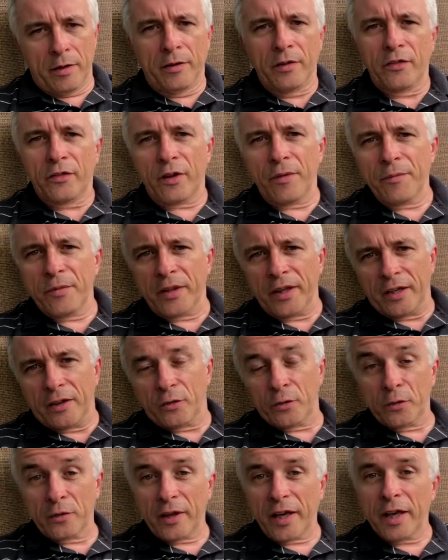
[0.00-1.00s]
Some things
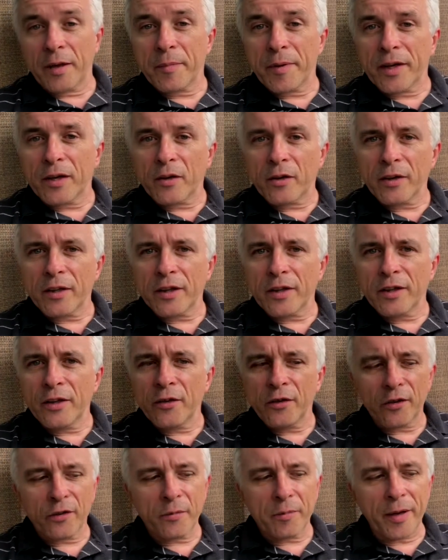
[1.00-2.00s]
will take a bit longer than you
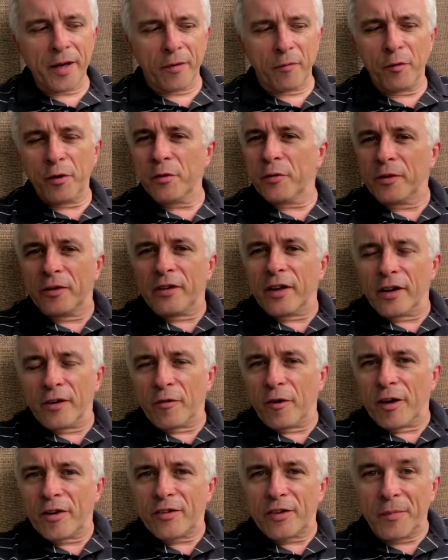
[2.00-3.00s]
expect. We always
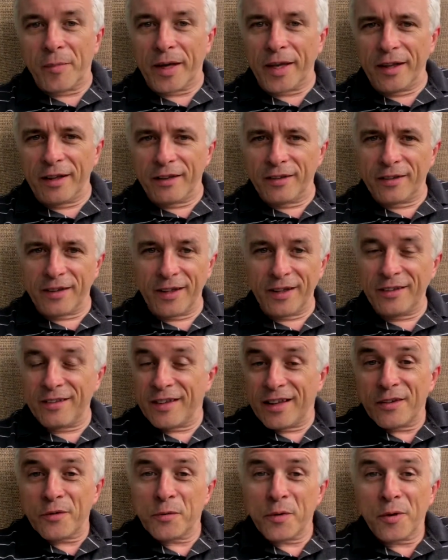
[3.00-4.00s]
underestimate things.
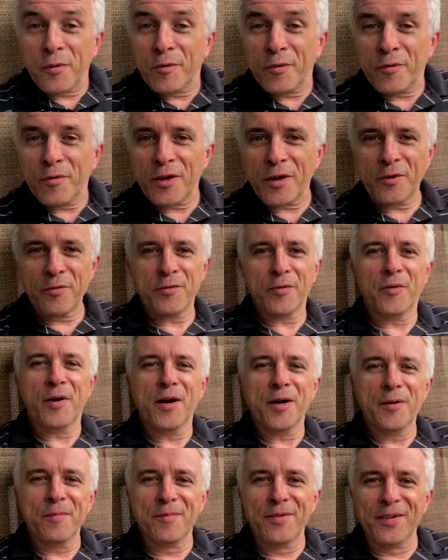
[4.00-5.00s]
That's why we're all
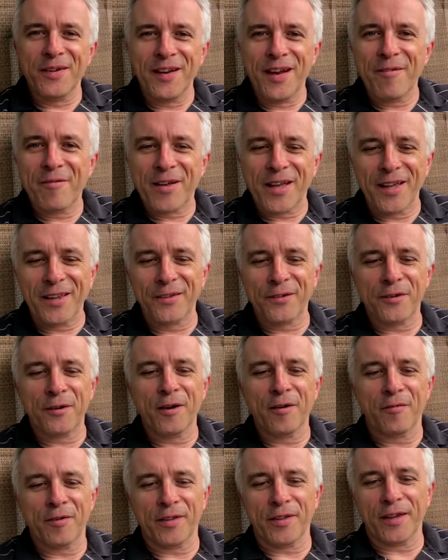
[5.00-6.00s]
overwhelmed and never get through
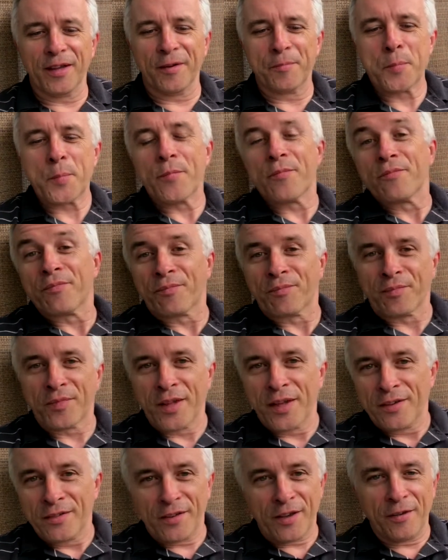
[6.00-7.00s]
everything.
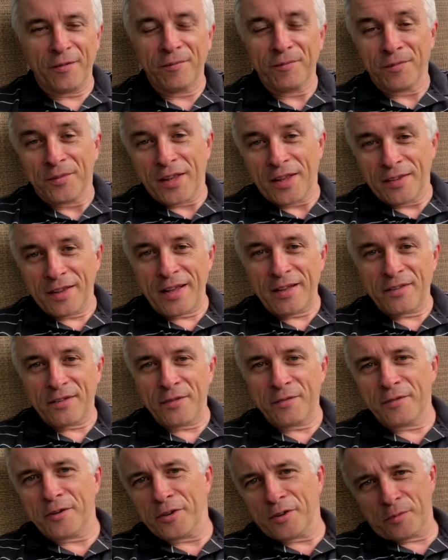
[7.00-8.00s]
So that's the
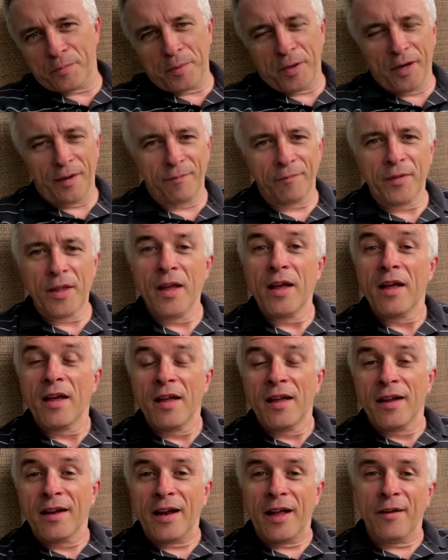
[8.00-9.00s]
first part.
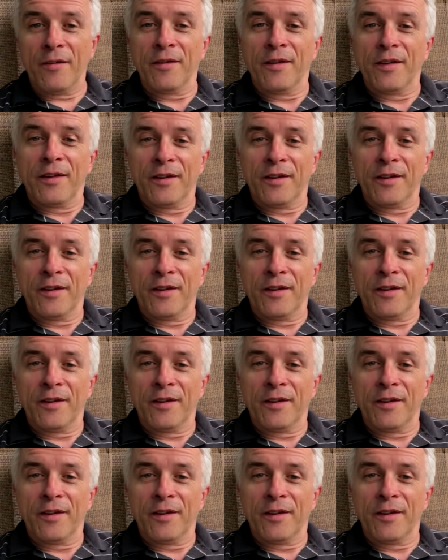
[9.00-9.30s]
Now,